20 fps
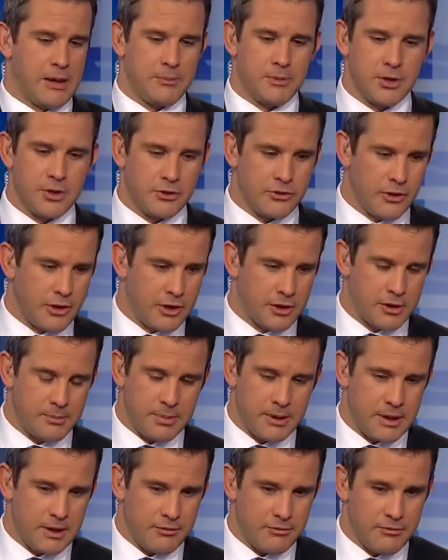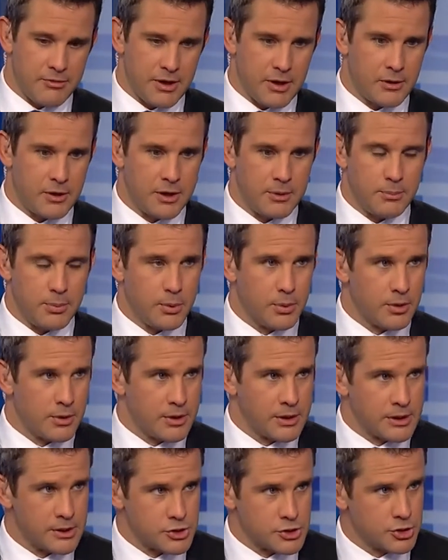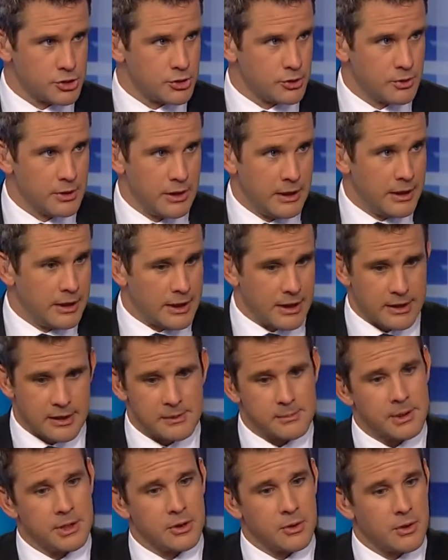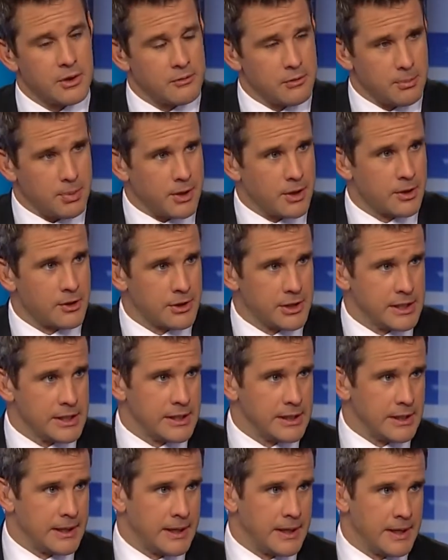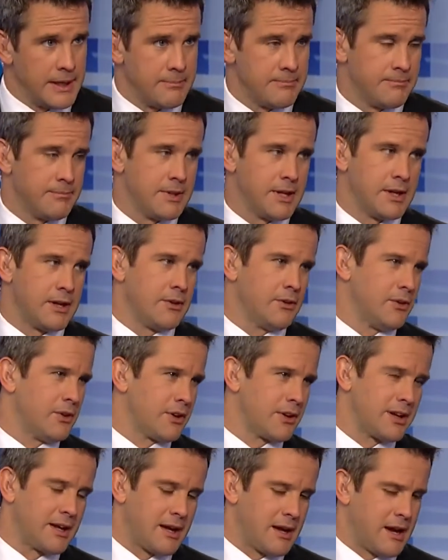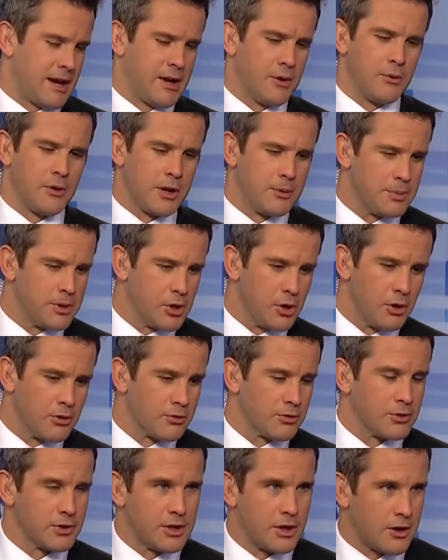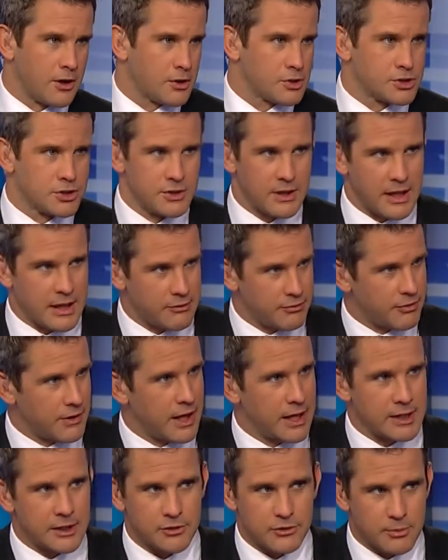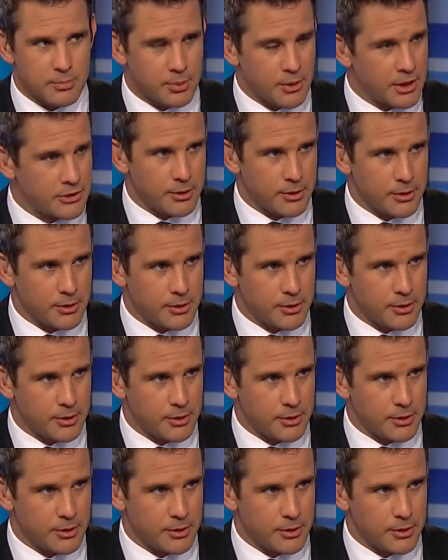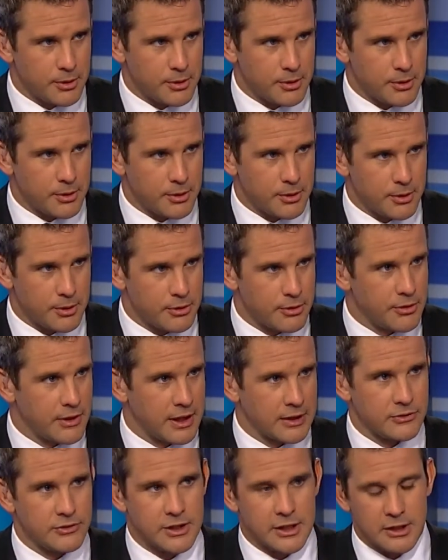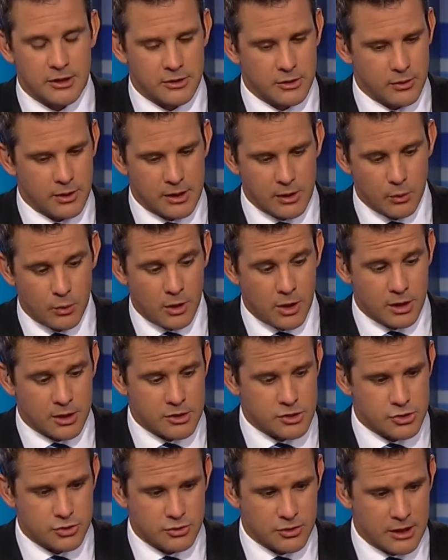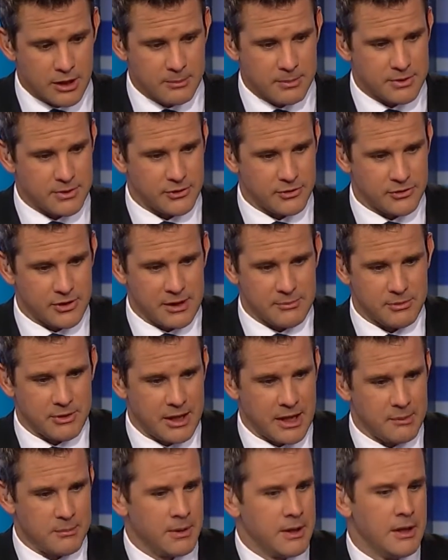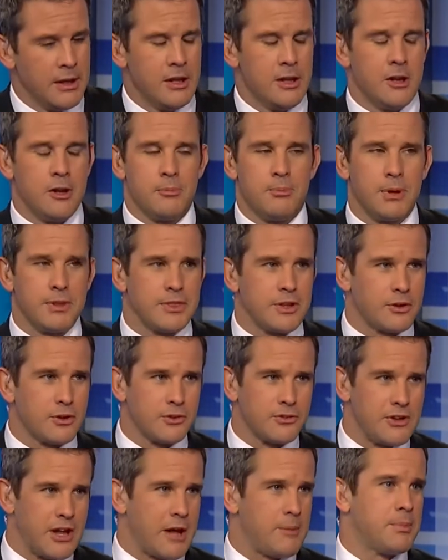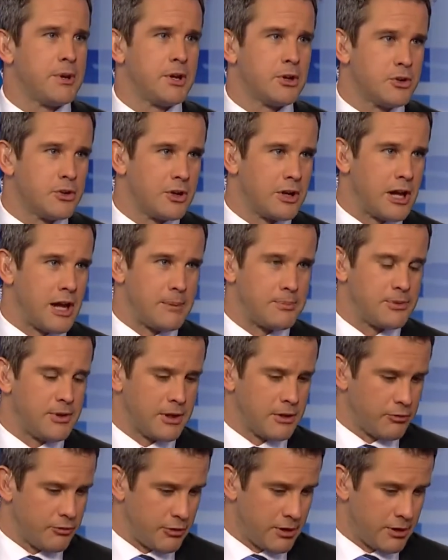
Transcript: going to talk about a very important issue, and I'm going to go have a party. Look, I don't want to be overly harsh of that. The president, he has multiple things he can do. He can walk and chew gum at the same time. But there has not been a good optic